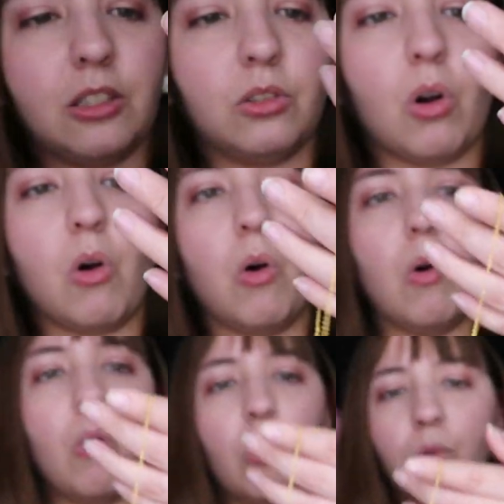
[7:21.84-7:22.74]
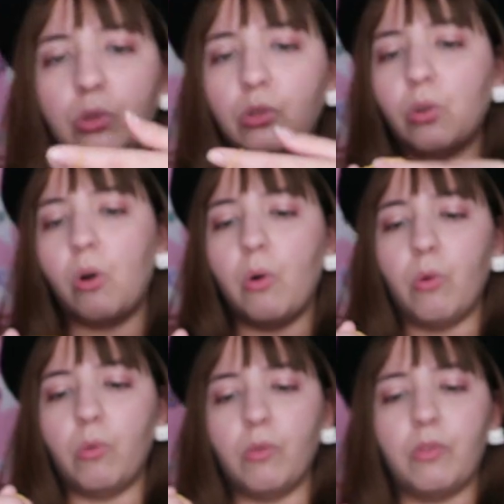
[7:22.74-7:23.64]
so,
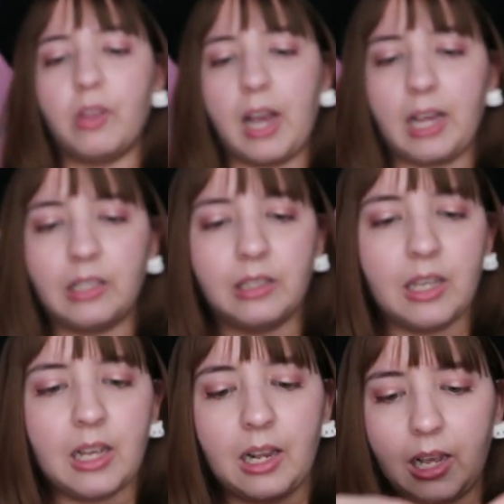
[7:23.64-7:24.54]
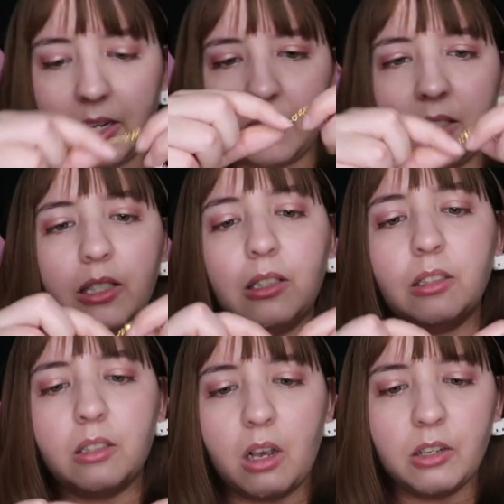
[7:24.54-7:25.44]
so nice. Like, this
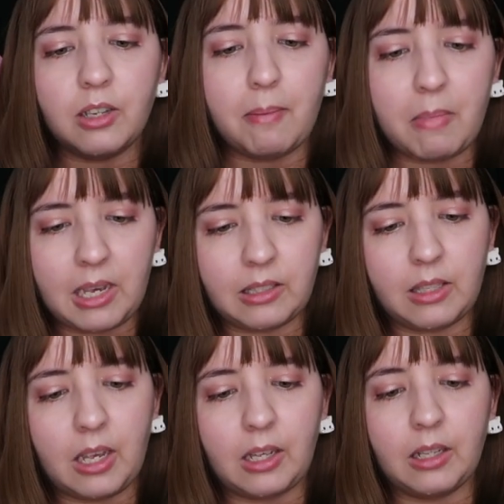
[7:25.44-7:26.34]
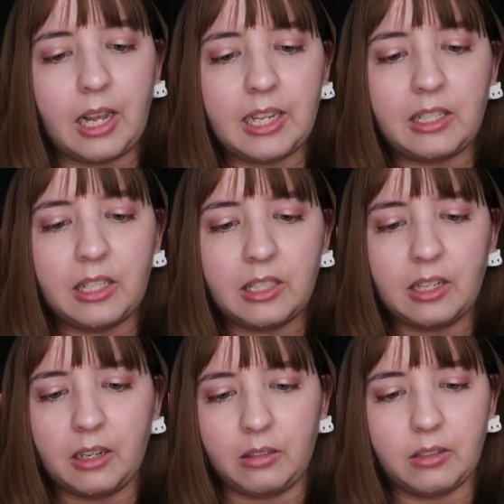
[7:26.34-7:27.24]
is such amazing, like,
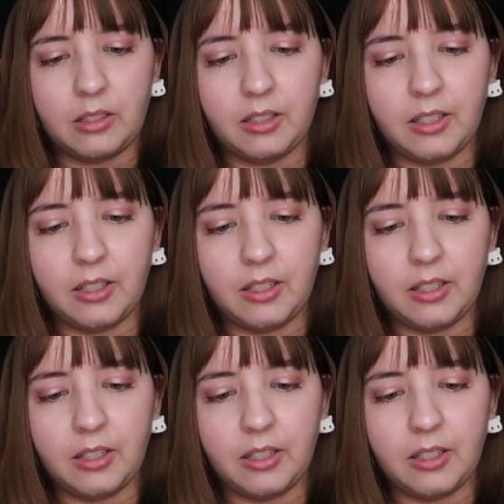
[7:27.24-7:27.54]
details.